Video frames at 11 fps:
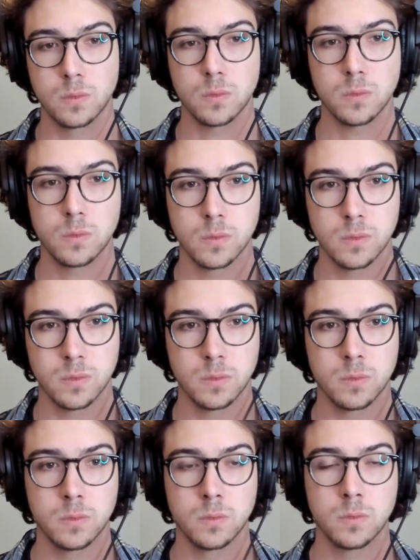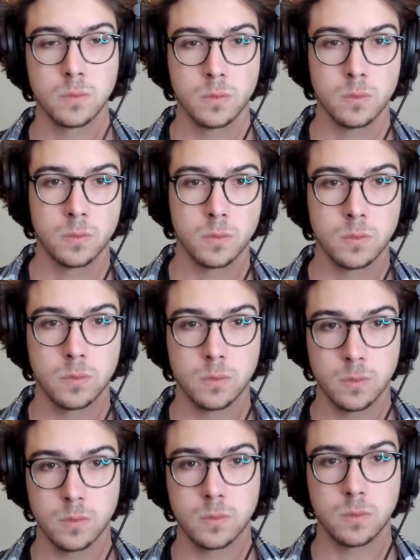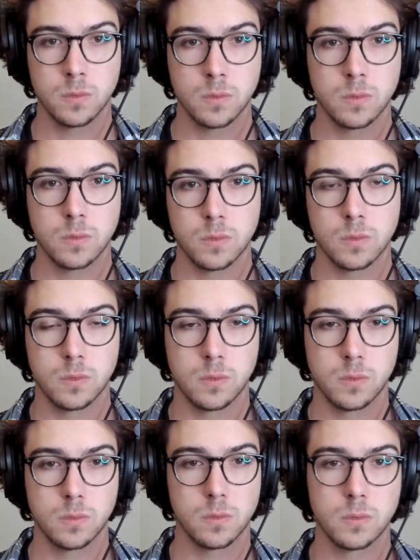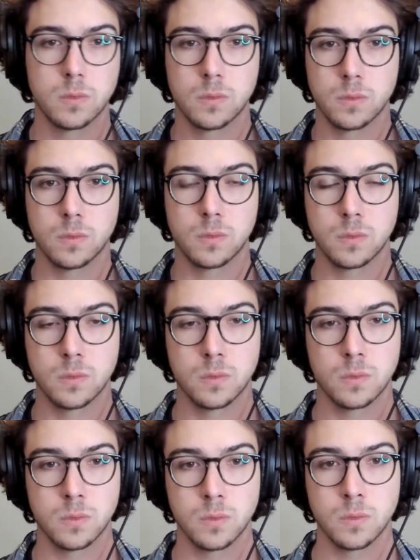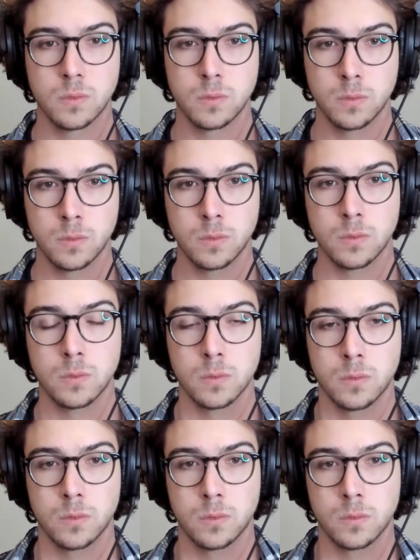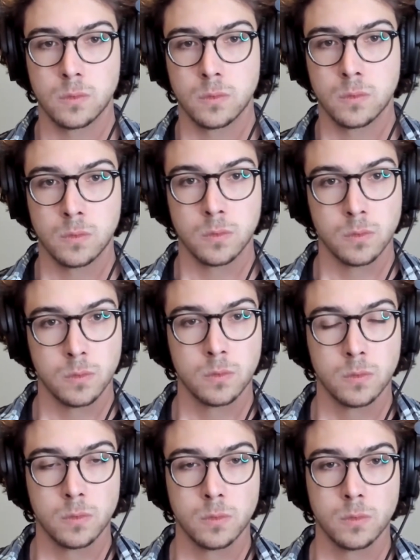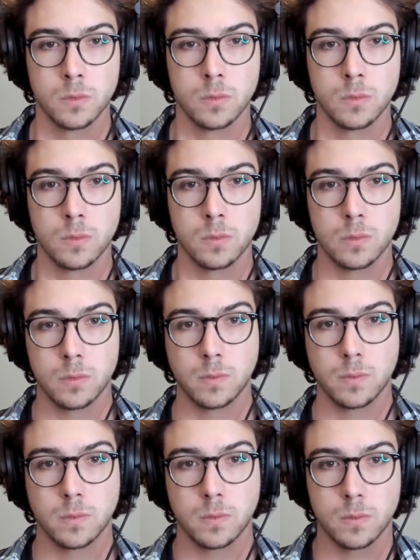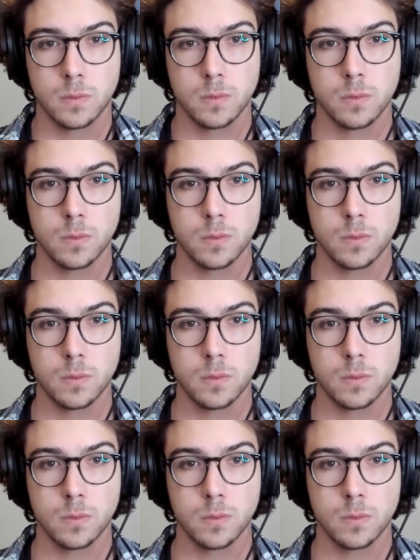This person isn't speaking.